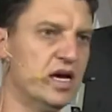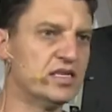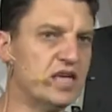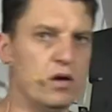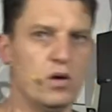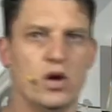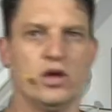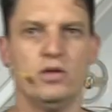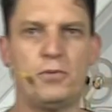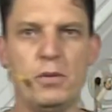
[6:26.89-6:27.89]
So,
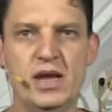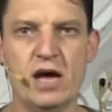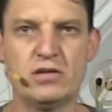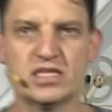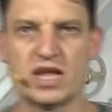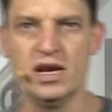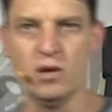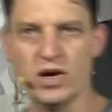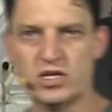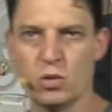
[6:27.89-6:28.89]
you probably noticed,
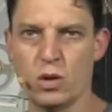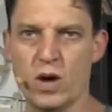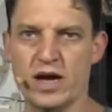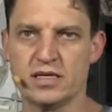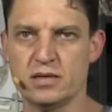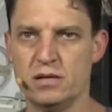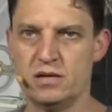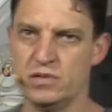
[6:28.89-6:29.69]
Rainer, what's your wall white?